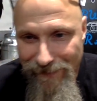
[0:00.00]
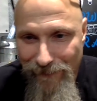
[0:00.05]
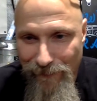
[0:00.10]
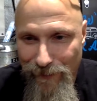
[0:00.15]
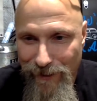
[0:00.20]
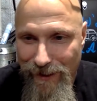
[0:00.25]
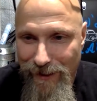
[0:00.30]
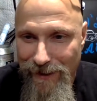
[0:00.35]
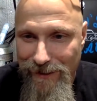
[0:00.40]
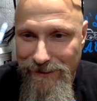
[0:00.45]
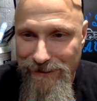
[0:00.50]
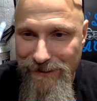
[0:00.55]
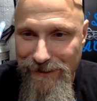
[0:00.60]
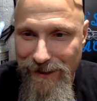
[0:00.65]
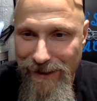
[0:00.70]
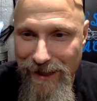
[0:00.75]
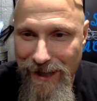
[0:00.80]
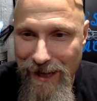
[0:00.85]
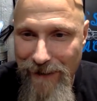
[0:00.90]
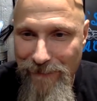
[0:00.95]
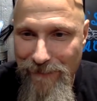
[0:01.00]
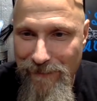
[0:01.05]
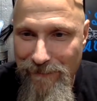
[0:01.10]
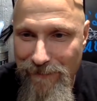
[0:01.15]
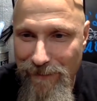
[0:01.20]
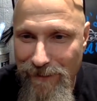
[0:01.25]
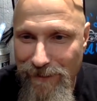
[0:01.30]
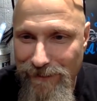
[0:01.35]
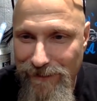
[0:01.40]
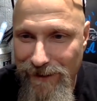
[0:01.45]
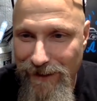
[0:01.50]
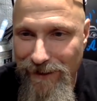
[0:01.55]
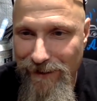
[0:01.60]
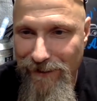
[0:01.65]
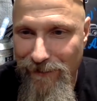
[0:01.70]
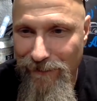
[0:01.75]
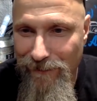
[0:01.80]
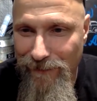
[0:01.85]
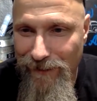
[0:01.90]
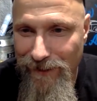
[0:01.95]
We got to sing happy birthday,
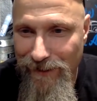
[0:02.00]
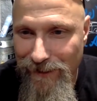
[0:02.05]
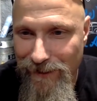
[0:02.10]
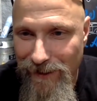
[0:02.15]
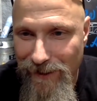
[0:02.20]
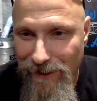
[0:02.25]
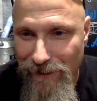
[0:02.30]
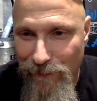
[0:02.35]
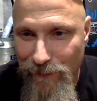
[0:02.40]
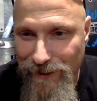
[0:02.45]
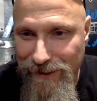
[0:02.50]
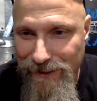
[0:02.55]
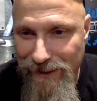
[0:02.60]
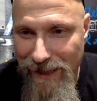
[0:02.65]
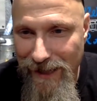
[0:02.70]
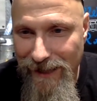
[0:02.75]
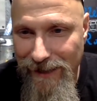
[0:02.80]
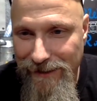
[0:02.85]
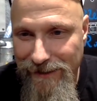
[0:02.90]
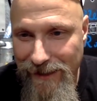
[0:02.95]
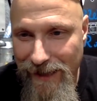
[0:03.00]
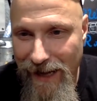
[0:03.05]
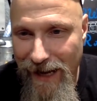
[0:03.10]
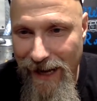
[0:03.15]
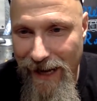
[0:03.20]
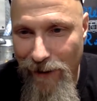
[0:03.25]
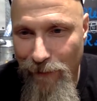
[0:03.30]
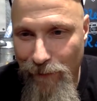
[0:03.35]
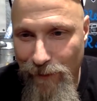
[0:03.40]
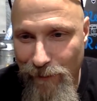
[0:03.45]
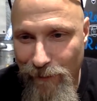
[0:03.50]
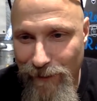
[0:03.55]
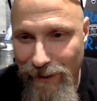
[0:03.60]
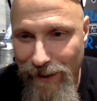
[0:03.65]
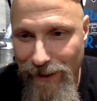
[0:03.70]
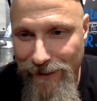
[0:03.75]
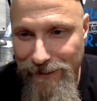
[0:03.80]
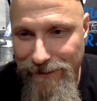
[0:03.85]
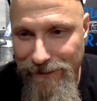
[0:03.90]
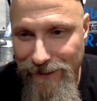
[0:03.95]
don't we? We sang it to Howie. We
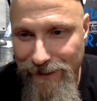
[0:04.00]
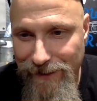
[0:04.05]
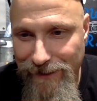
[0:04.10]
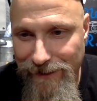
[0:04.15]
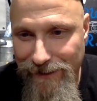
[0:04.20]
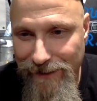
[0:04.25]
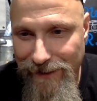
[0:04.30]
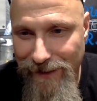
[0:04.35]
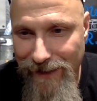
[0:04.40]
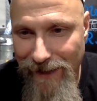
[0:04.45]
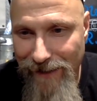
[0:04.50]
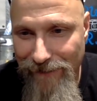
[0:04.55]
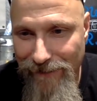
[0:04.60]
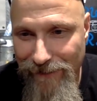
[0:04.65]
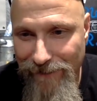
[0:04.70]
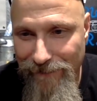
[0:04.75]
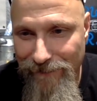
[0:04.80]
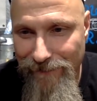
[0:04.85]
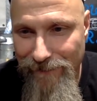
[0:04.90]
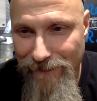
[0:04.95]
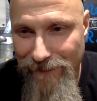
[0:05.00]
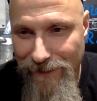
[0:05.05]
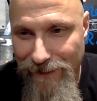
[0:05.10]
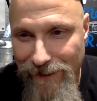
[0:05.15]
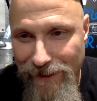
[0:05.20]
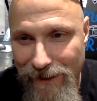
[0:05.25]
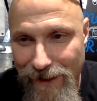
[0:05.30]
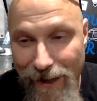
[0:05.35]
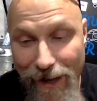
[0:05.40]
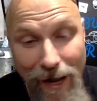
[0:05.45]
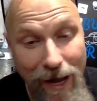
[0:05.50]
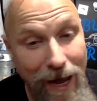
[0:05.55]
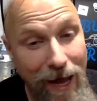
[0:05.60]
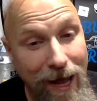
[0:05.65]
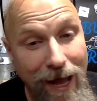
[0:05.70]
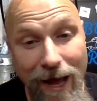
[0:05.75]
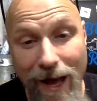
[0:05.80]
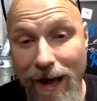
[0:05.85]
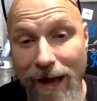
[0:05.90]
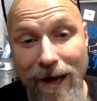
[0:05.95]
got to sing it to Kevin.
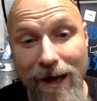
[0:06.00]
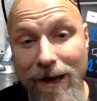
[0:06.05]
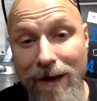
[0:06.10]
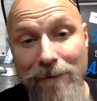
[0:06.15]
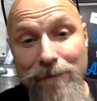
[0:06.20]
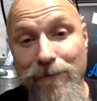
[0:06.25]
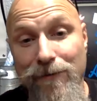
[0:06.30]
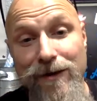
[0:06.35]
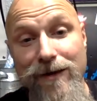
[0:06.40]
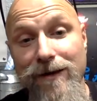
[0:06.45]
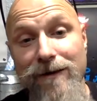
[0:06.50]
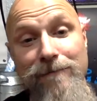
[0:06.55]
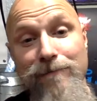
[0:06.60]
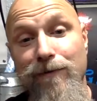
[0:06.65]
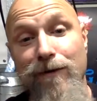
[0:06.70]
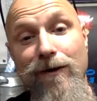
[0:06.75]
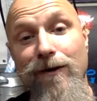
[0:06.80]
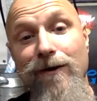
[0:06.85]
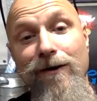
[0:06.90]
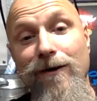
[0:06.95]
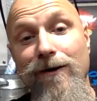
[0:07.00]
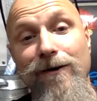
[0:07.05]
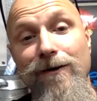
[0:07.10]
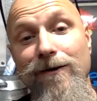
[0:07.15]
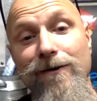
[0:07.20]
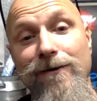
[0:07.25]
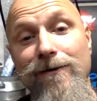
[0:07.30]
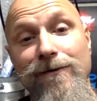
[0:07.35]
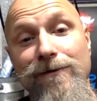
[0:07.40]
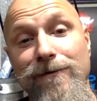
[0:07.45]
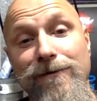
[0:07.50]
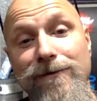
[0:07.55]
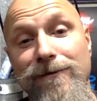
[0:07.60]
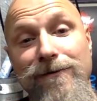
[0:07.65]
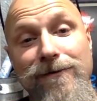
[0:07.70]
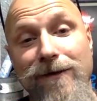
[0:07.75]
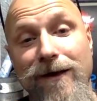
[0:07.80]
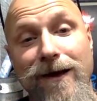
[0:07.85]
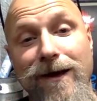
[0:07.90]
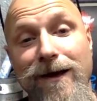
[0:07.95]
Happy birthday
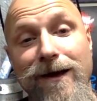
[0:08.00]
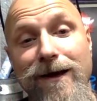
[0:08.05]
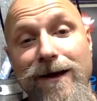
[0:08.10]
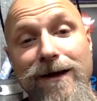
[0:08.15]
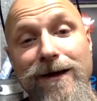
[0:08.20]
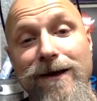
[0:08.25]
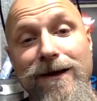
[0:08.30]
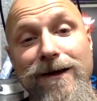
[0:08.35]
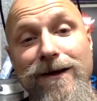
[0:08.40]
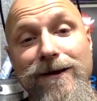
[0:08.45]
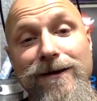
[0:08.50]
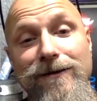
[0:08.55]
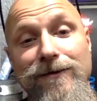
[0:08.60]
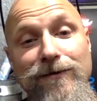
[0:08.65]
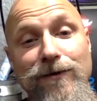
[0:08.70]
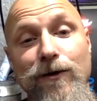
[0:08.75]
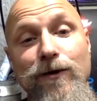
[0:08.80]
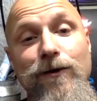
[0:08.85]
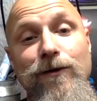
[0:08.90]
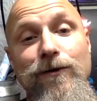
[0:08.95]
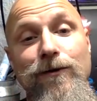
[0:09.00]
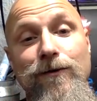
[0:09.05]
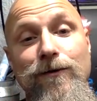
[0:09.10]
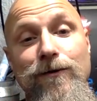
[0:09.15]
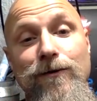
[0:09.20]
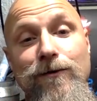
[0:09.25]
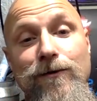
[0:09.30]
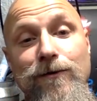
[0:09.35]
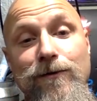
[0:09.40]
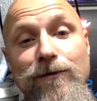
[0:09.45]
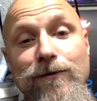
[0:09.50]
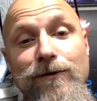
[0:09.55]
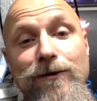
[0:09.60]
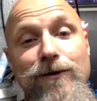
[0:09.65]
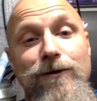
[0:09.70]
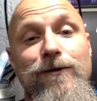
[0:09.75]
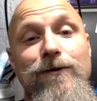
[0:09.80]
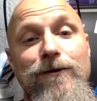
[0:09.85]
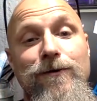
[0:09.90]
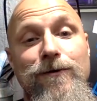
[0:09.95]
to
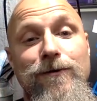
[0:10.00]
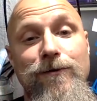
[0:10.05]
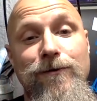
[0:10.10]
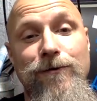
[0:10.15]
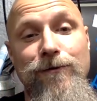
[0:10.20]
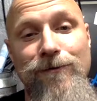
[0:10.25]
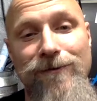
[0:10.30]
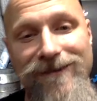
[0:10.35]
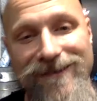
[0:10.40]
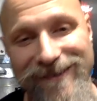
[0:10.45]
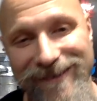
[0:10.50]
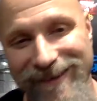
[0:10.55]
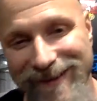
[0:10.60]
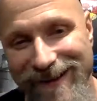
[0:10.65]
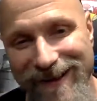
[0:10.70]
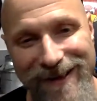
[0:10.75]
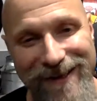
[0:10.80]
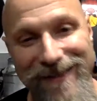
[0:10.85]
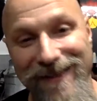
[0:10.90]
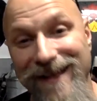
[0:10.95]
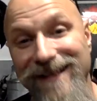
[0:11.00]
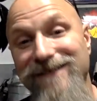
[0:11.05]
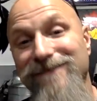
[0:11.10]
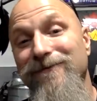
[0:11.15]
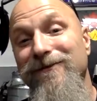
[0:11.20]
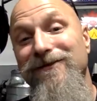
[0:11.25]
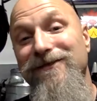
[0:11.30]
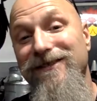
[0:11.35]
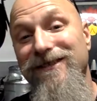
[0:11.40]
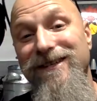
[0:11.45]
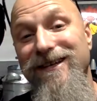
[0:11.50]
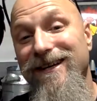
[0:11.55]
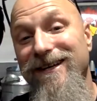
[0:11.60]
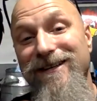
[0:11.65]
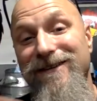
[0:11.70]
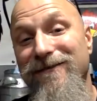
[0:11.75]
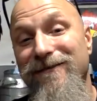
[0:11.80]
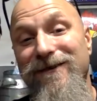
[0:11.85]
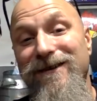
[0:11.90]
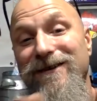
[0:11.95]
you. That's what you get.
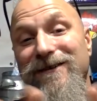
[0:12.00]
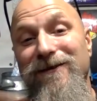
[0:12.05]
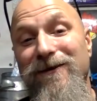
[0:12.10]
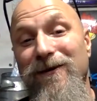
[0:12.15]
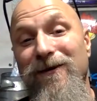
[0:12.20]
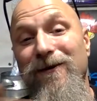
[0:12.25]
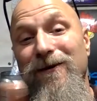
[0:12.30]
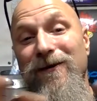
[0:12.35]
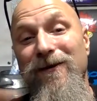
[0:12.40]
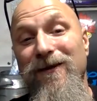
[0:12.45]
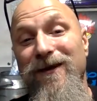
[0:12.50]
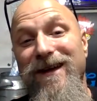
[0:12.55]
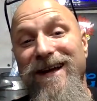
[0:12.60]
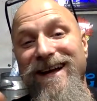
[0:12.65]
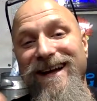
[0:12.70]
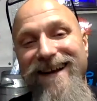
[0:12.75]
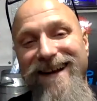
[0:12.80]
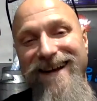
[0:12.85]
You don't get the whole thing.